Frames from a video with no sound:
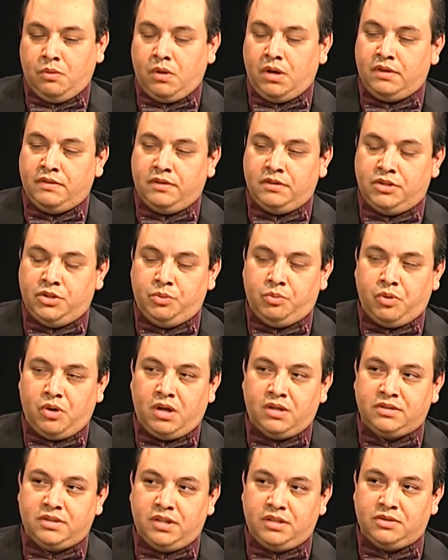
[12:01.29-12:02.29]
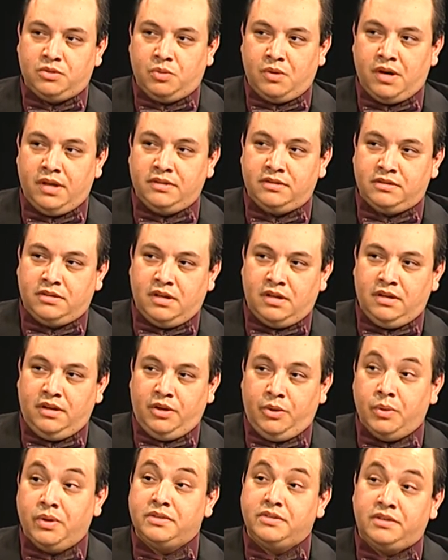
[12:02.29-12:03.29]
one of the due process rights that
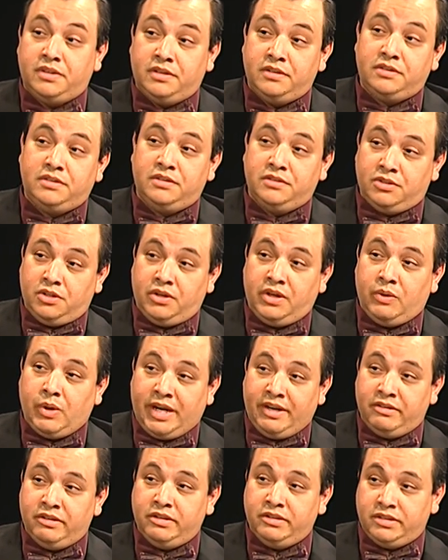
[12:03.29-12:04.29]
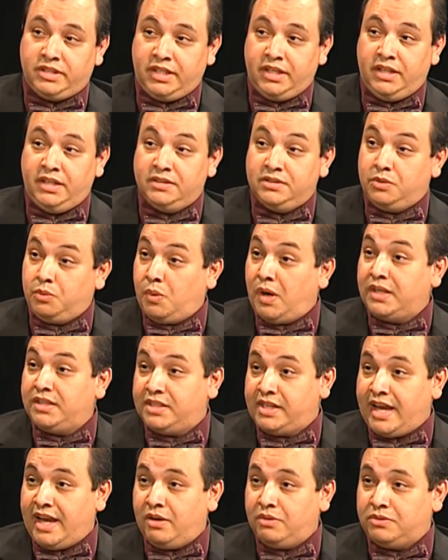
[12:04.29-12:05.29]
U.S. citizens are guaranteed is the right
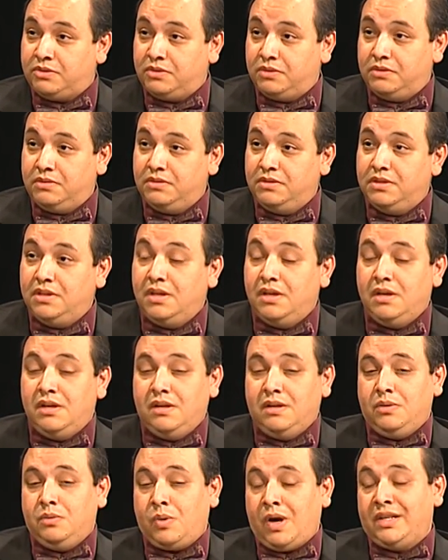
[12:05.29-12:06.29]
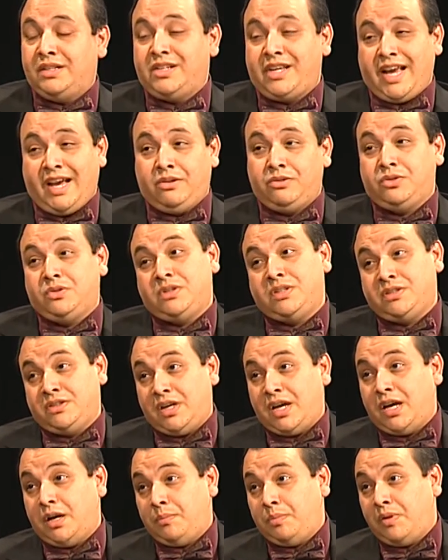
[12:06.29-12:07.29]
to counsel. Mm -hmm right to counsel does
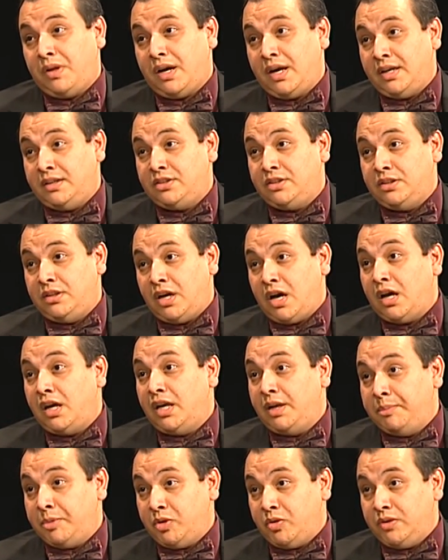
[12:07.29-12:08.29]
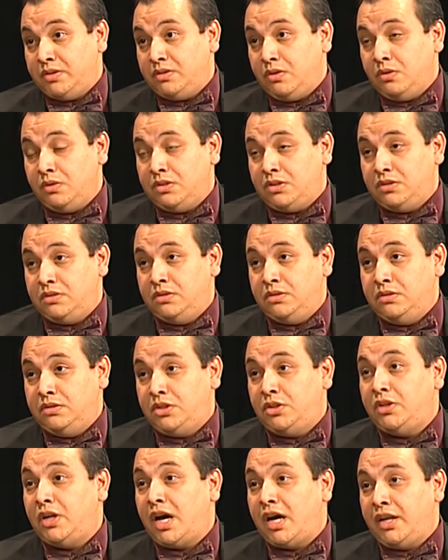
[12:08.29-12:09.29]
not apply to non-immigrant or to,
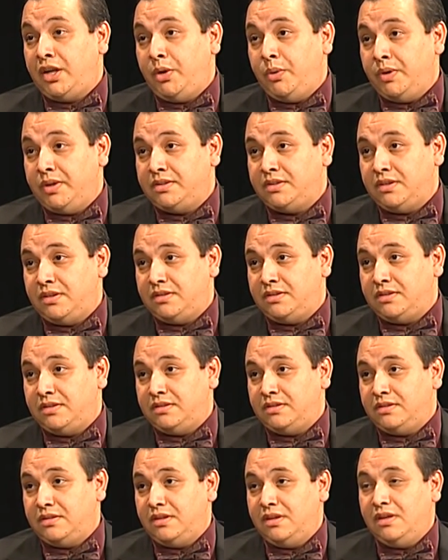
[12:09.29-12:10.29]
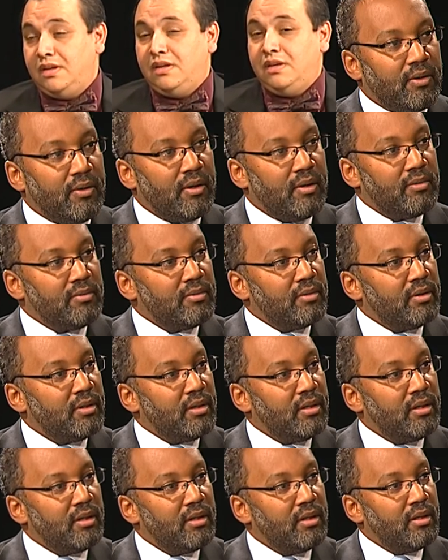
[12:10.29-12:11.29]
to non-U.S. citizens. Okay, Uh,
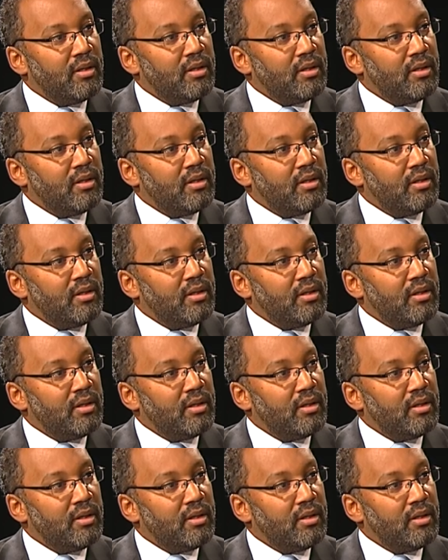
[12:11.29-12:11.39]
in the